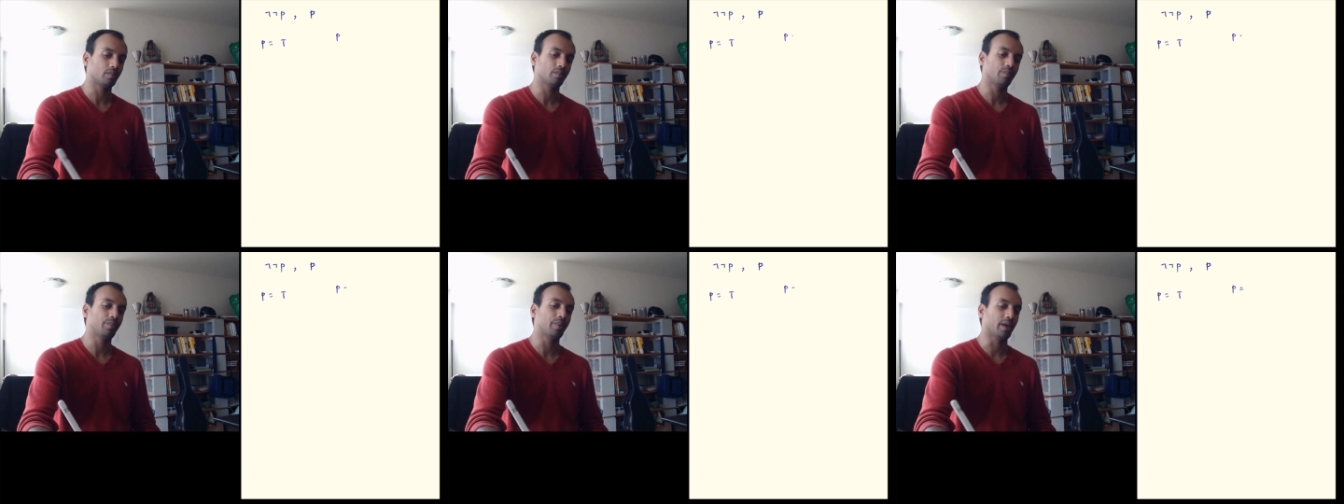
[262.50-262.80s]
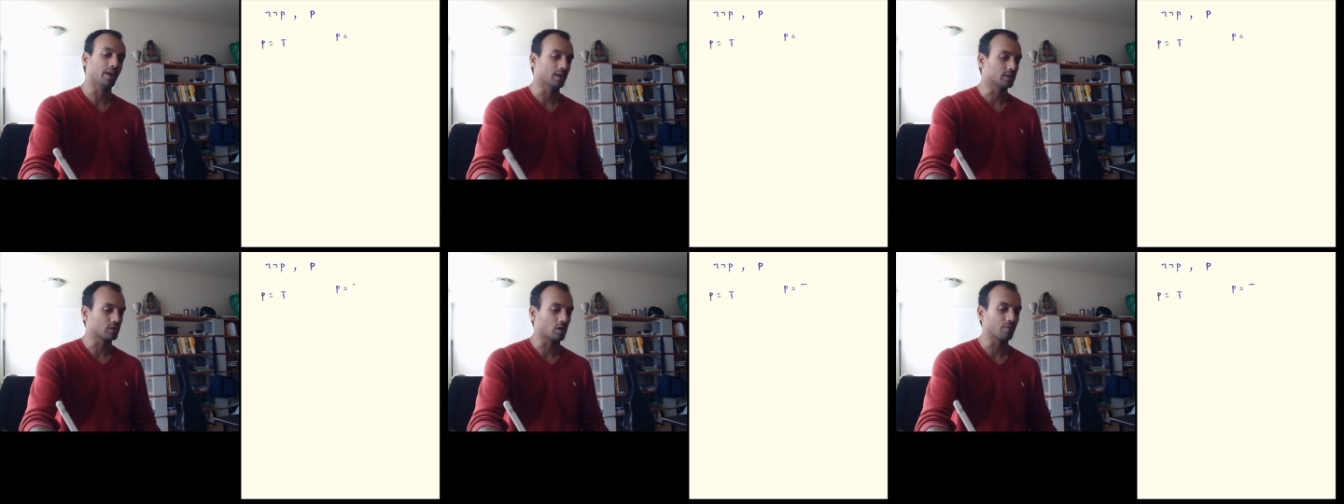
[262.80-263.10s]

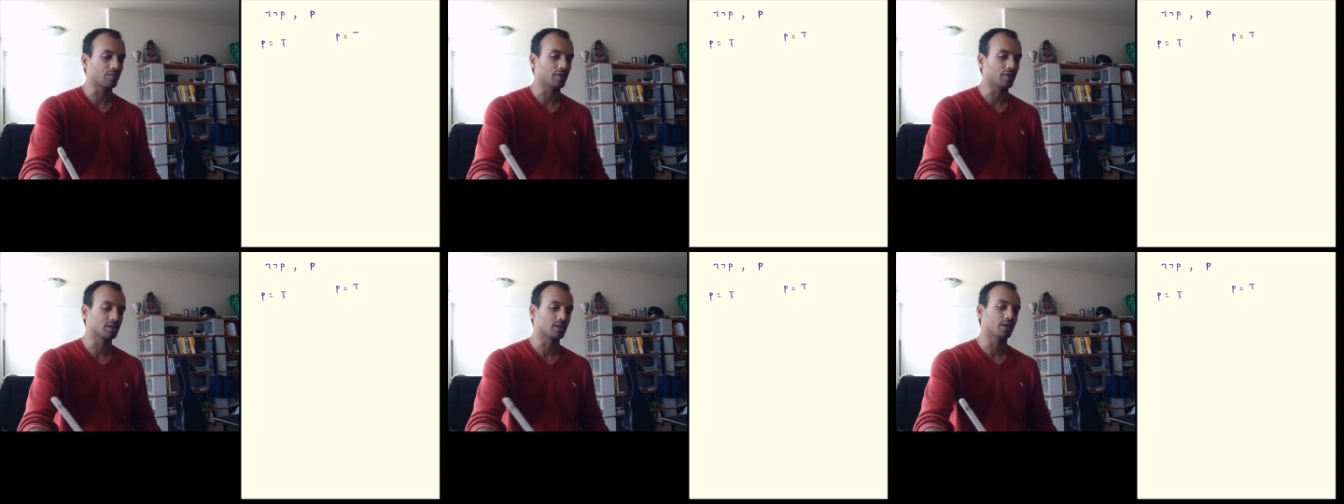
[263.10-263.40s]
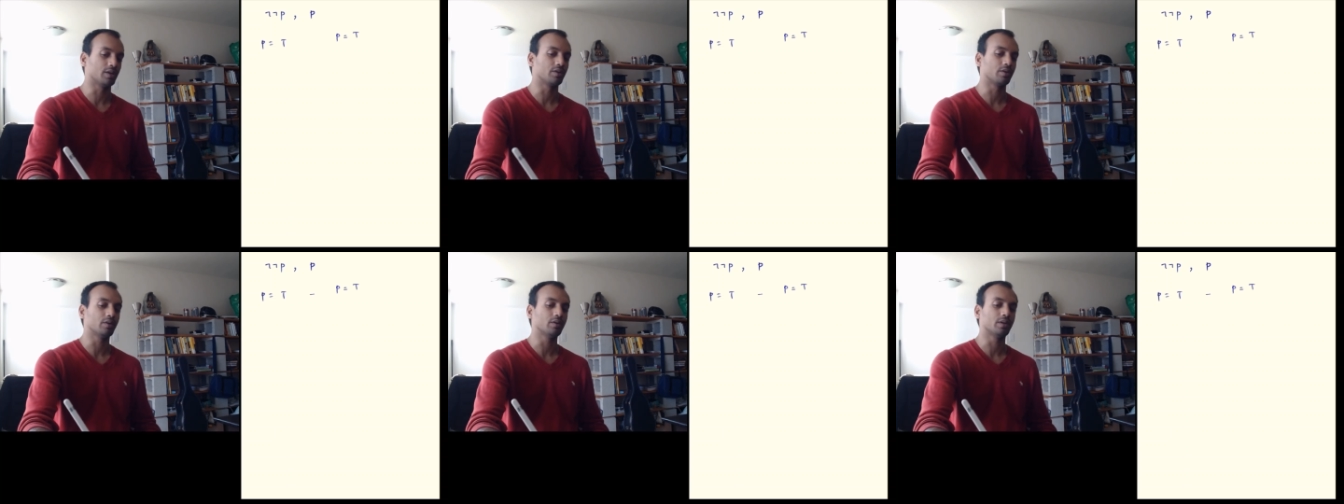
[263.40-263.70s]
p is obviously
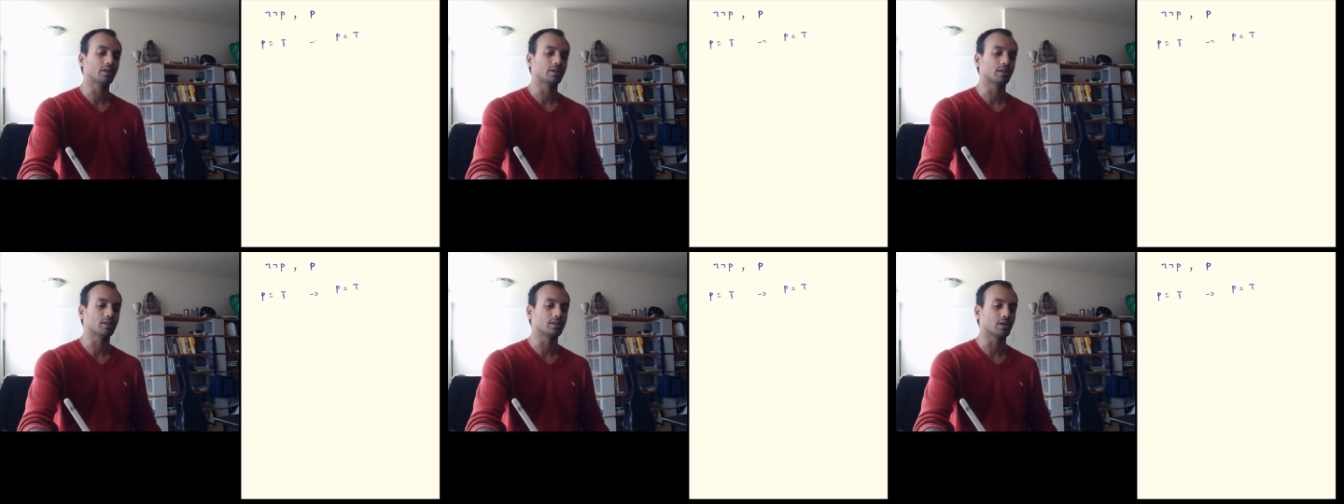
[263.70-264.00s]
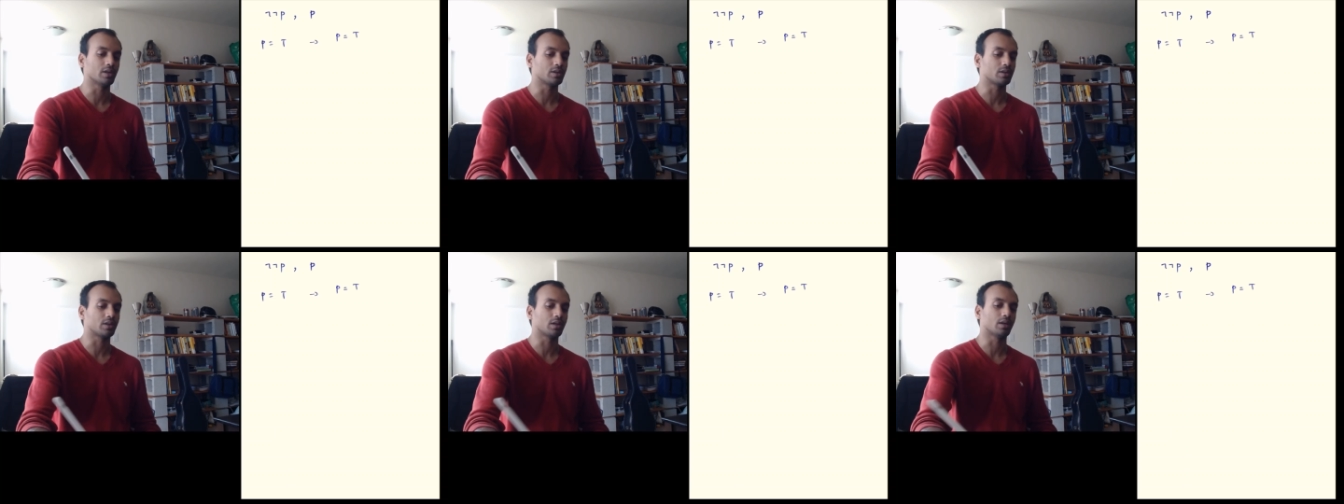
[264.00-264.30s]
true this is
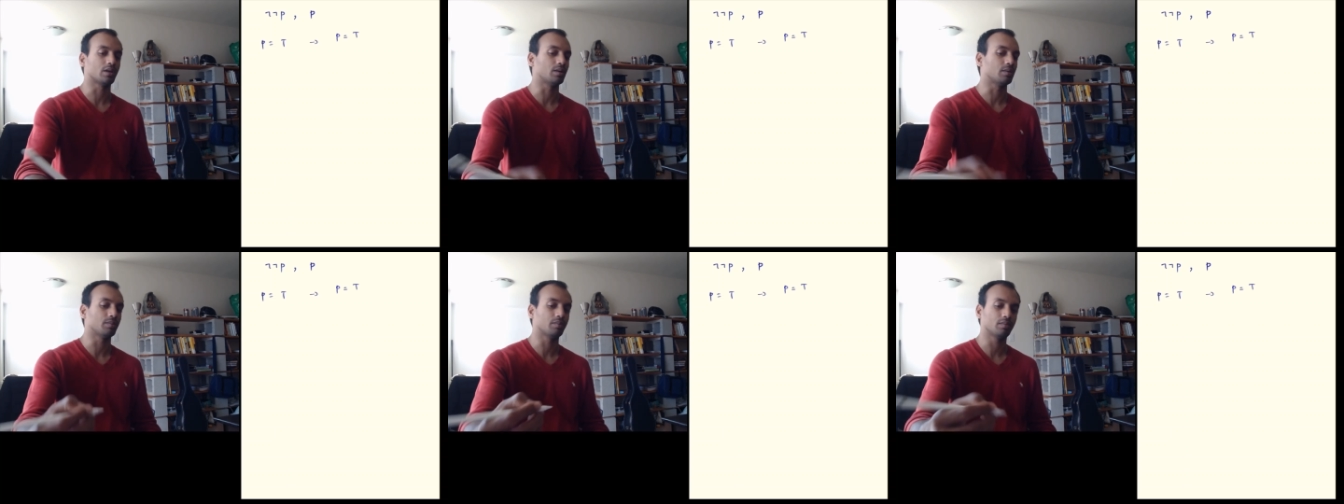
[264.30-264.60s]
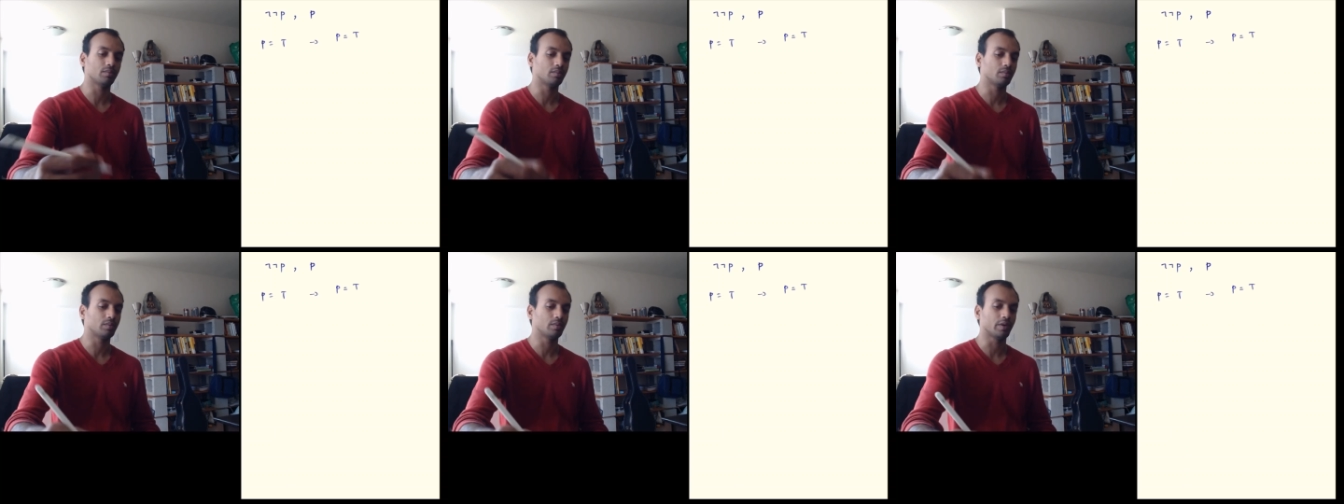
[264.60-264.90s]
just a
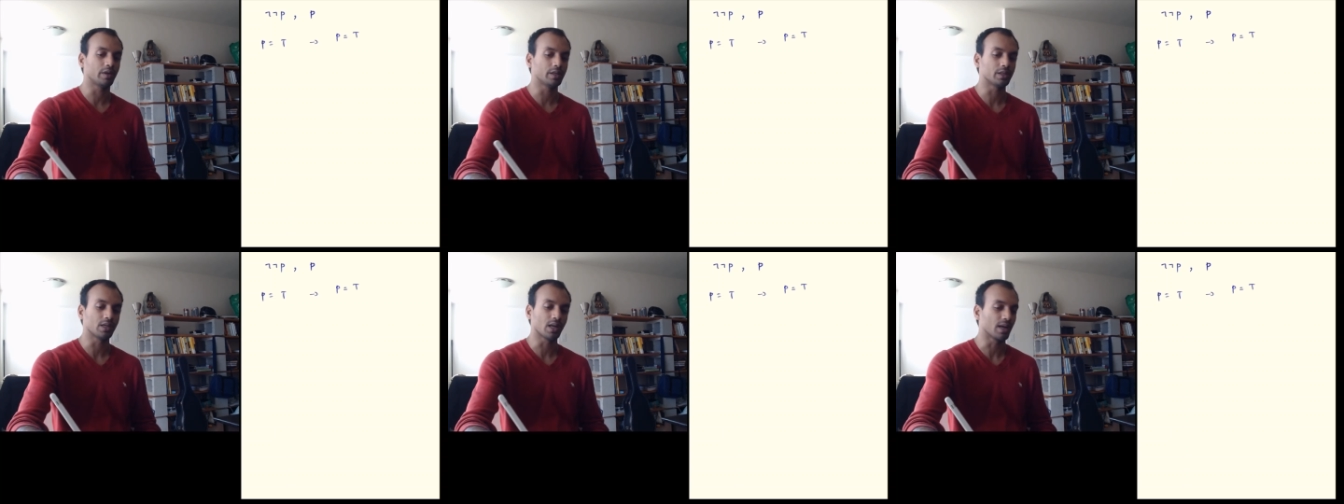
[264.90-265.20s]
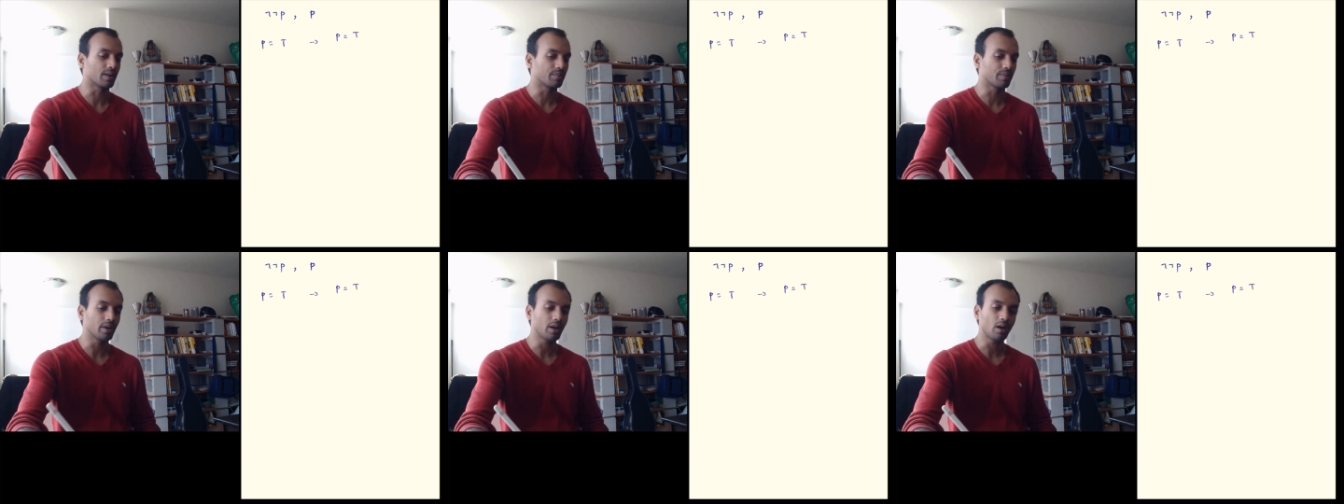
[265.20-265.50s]

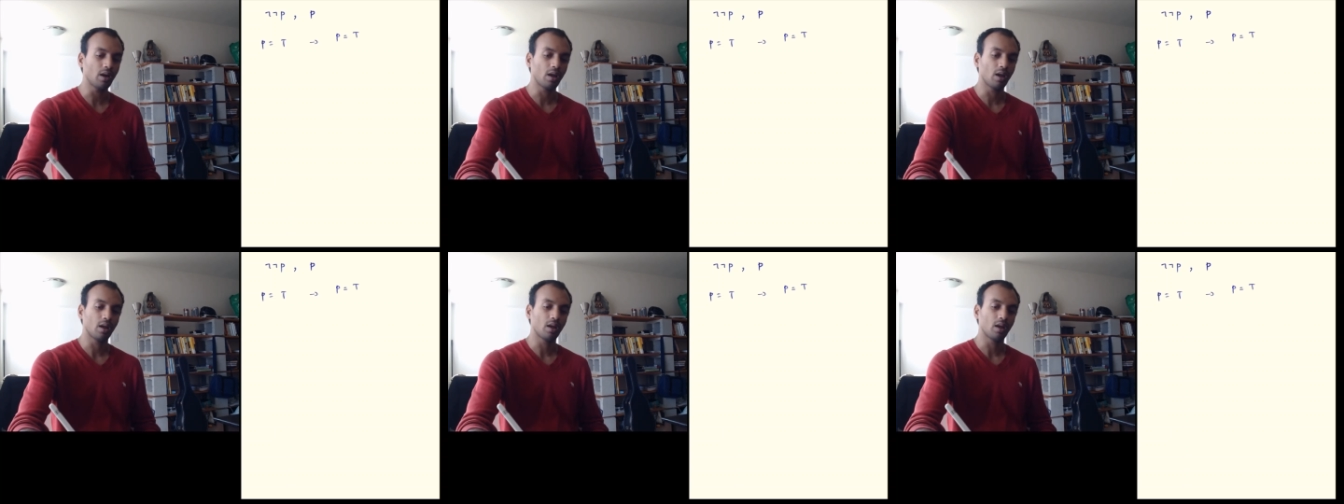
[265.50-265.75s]
restatement